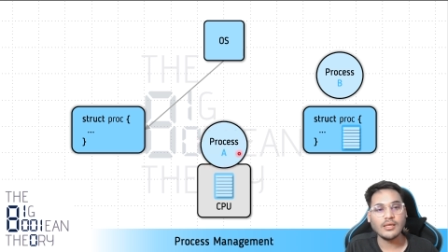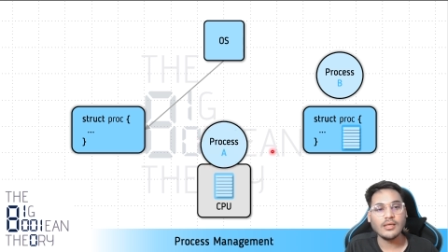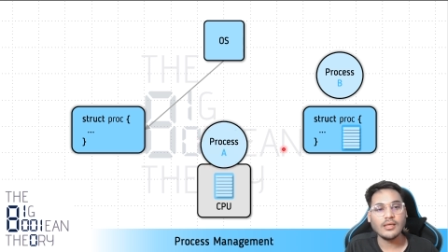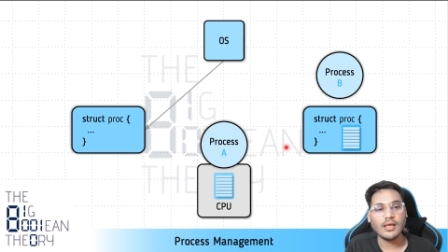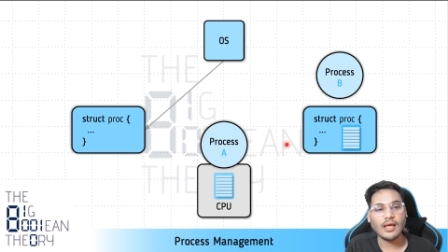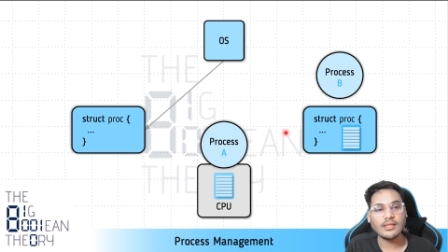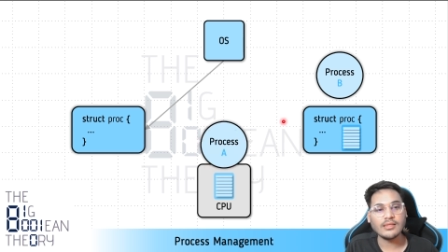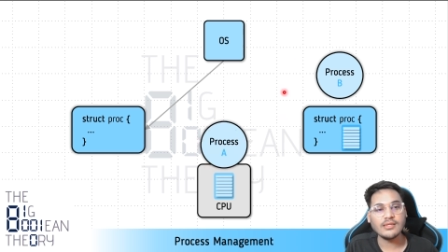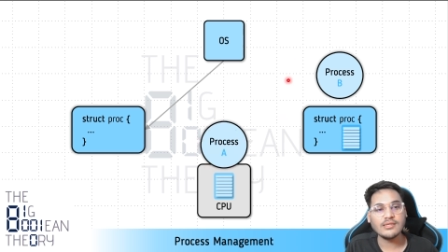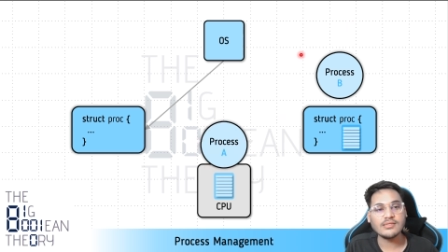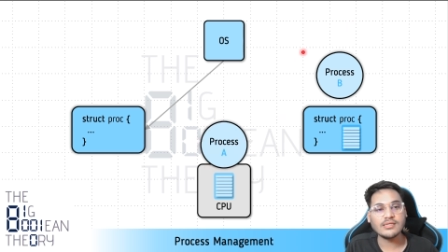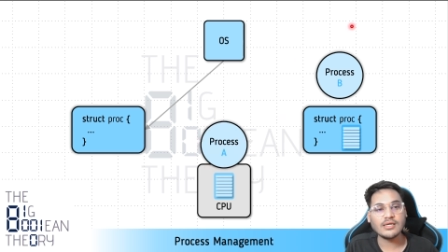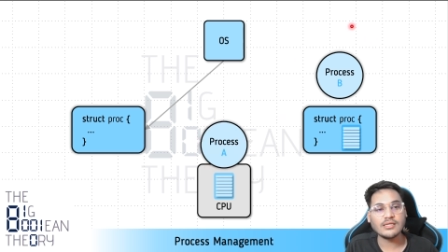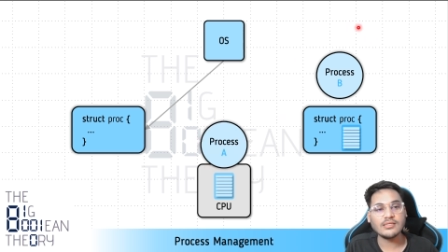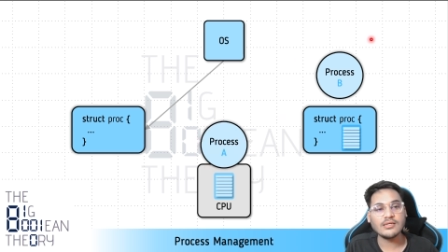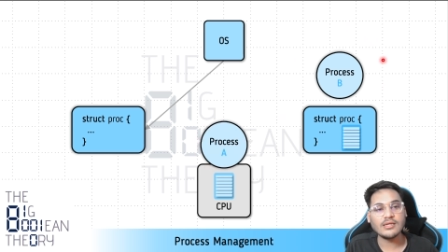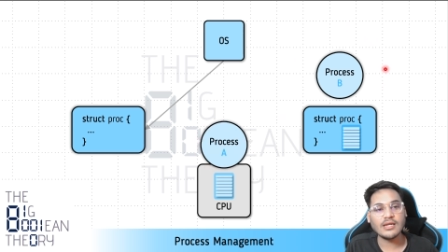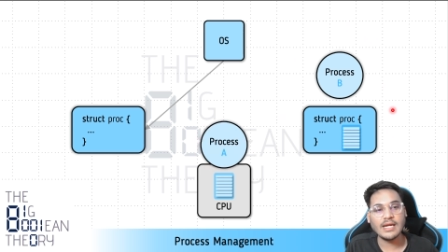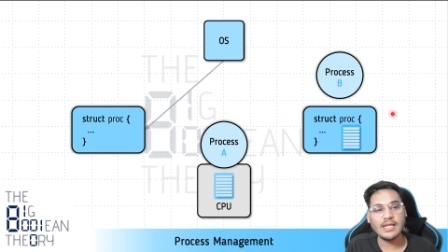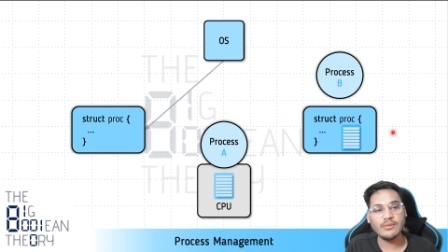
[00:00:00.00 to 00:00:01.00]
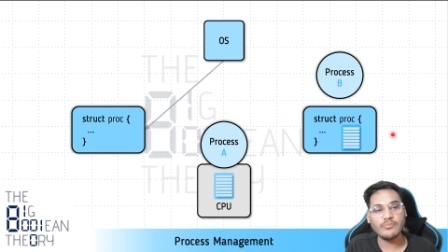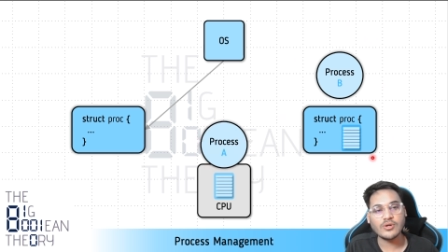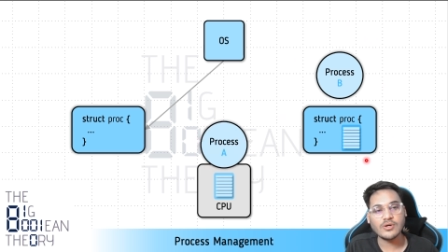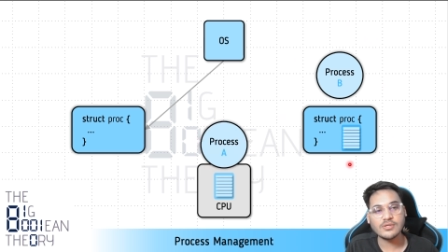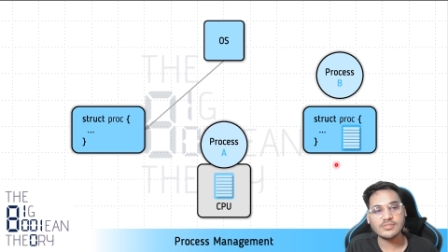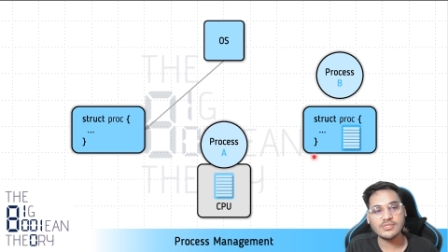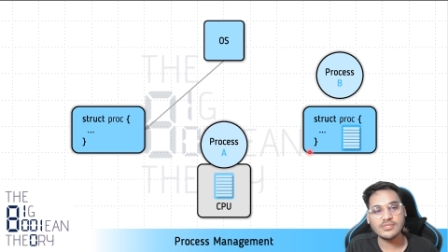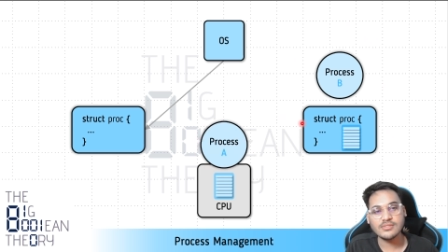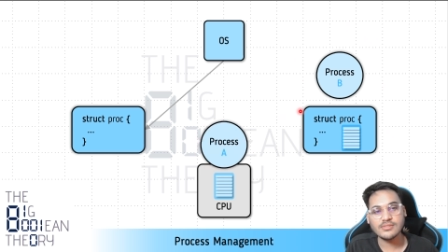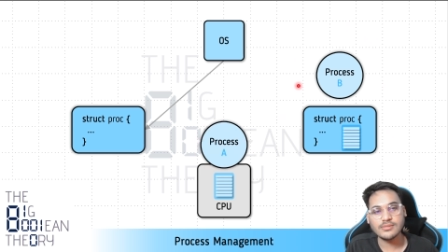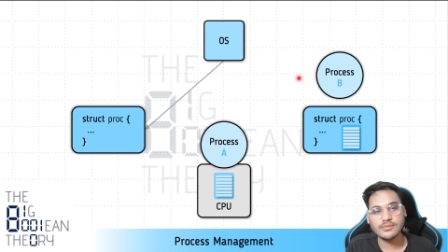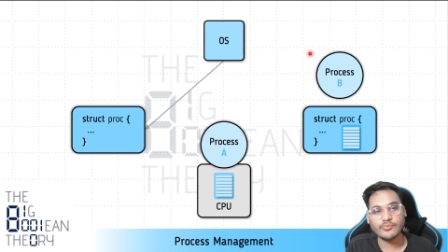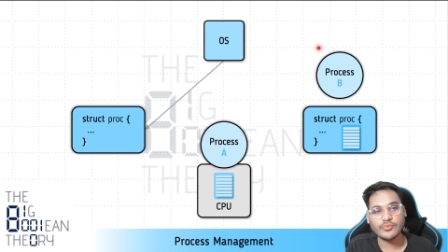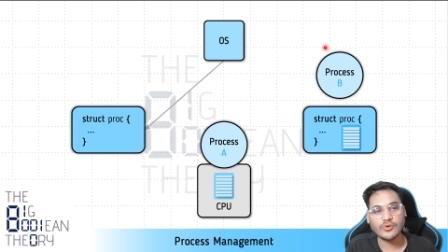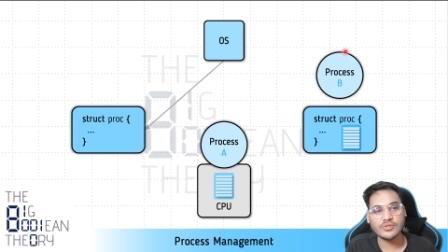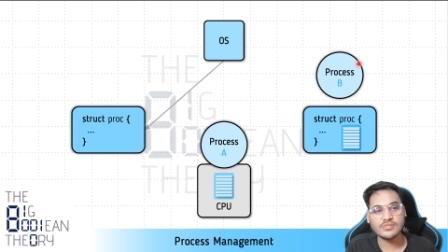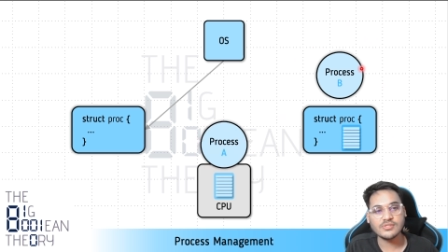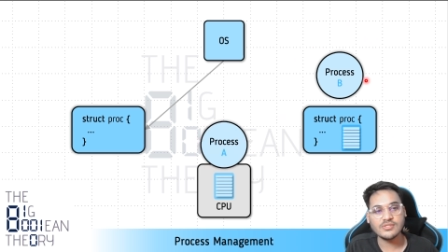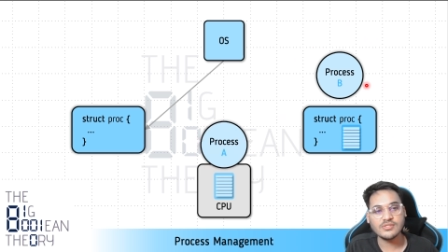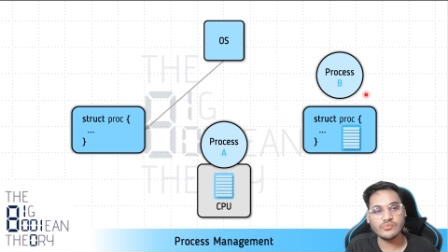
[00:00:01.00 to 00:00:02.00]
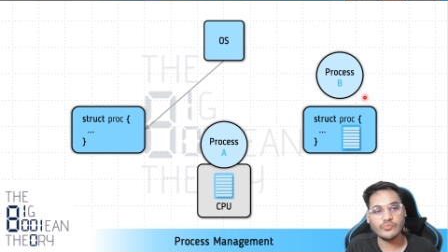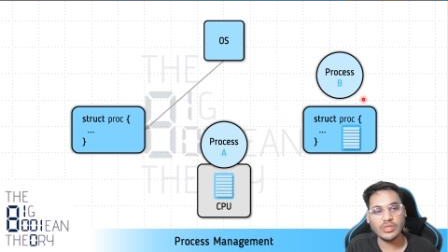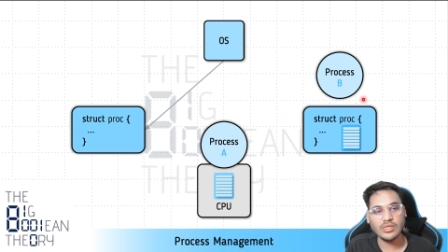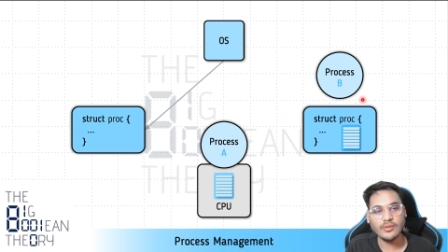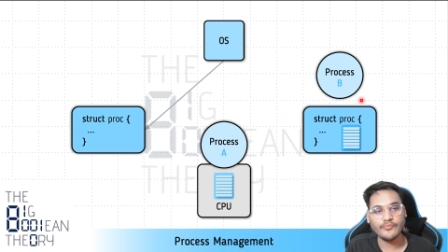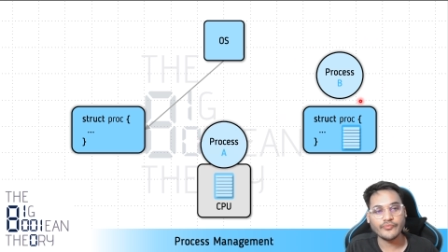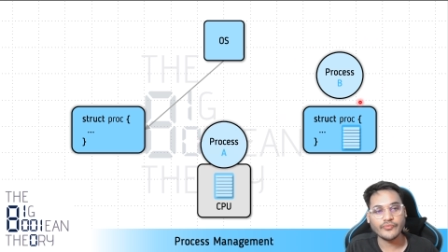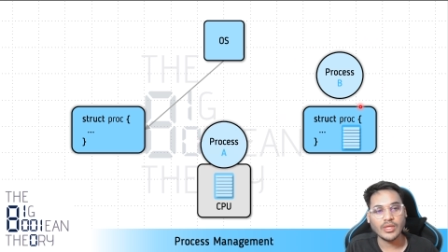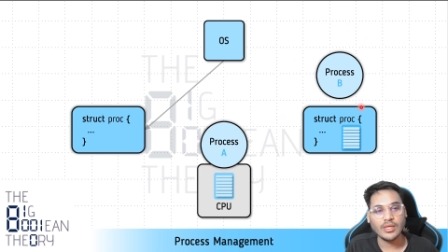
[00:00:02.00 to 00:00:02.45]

And there is another ready process, process B.